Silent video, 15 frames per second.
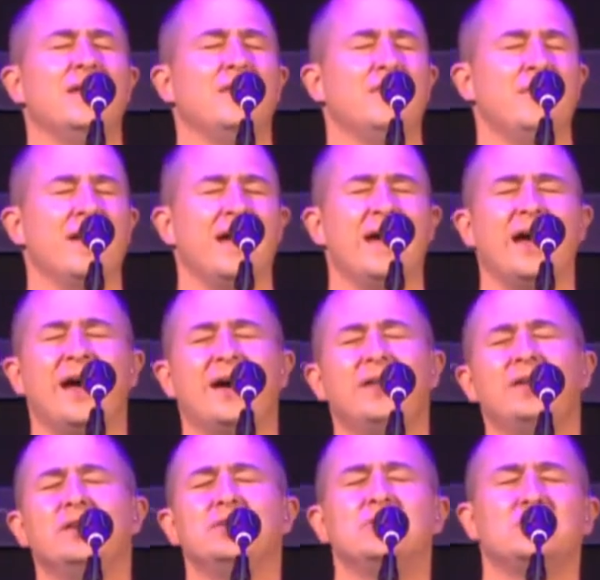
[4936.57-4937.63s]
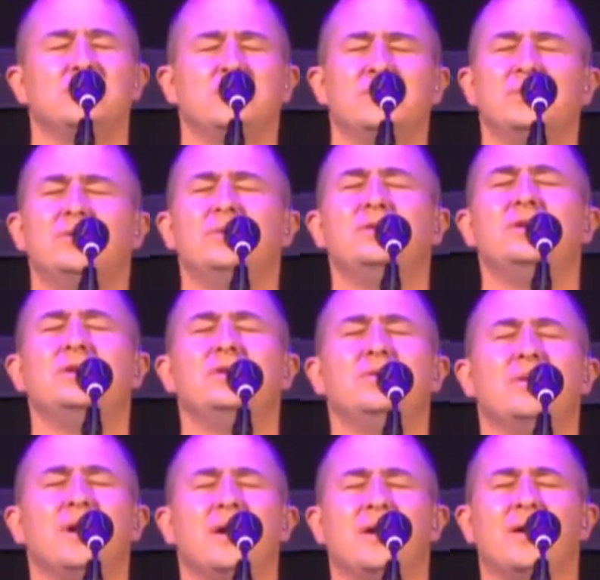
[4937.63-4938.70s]
that is who
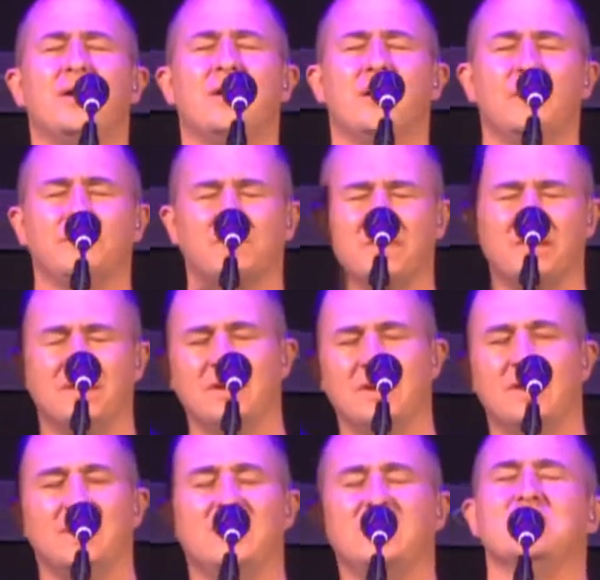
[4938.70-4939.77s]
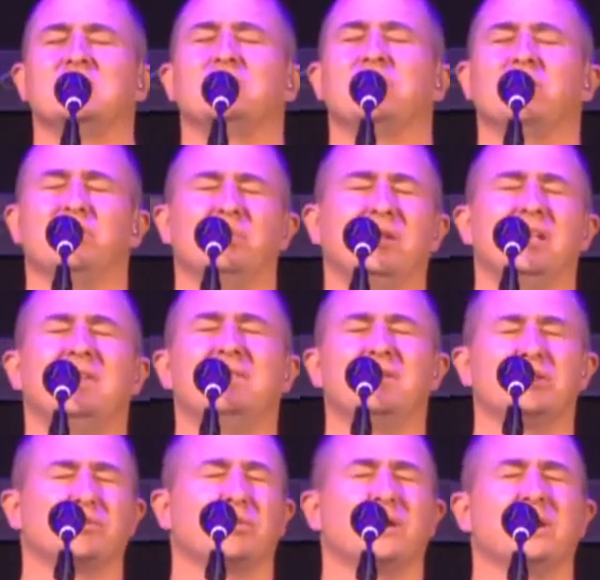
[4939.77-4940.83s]
you are. Here's where we believe
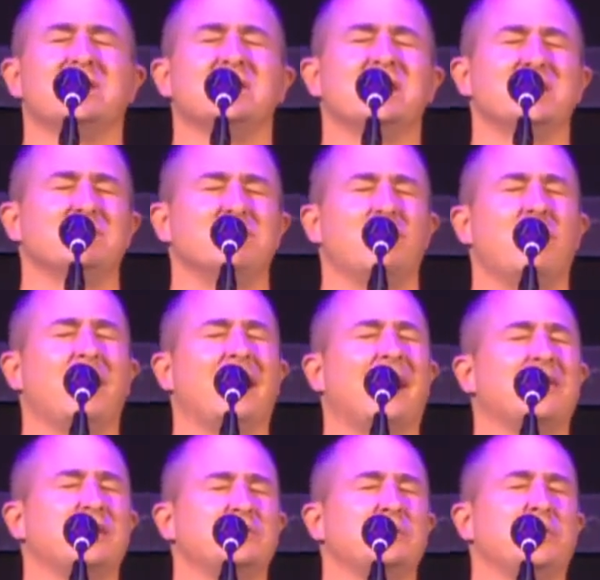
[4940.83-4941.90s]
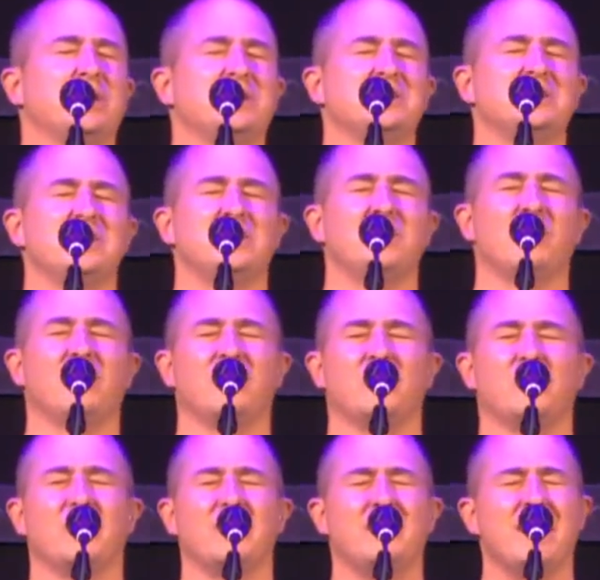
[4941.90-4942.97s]
those words that as we walk out of this place, that you are the
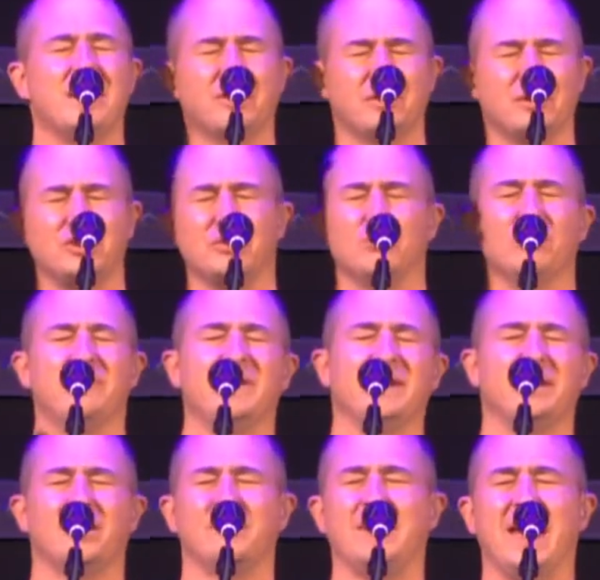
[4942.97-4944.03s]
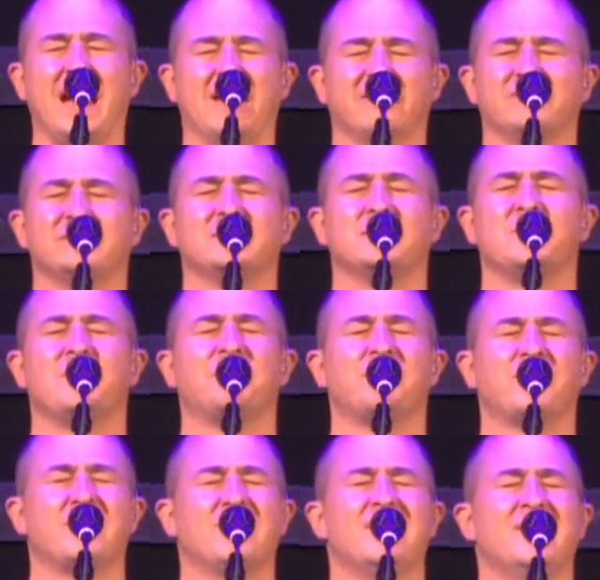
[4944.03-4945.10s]
waymaker and you're moving on our behalf.
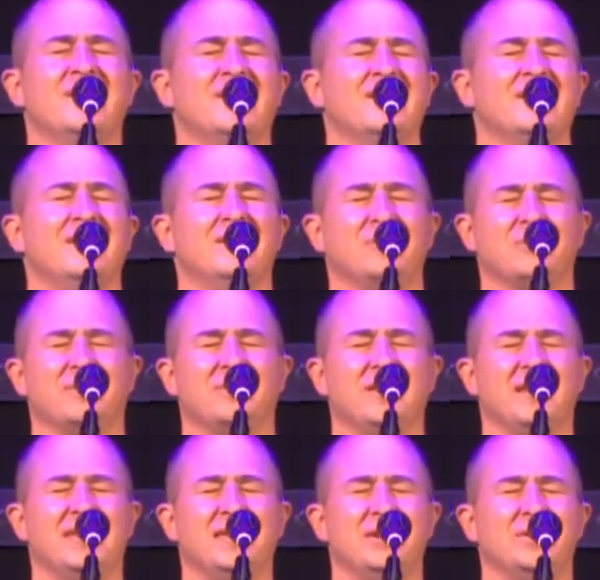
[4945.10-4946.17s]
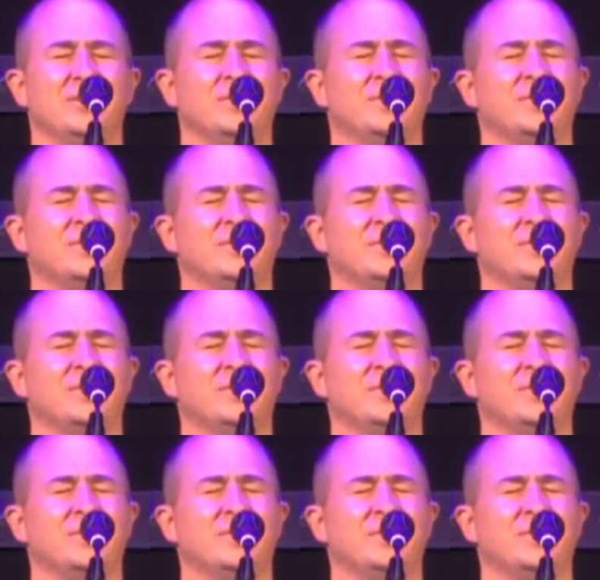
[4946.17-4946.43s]
Lord, thank you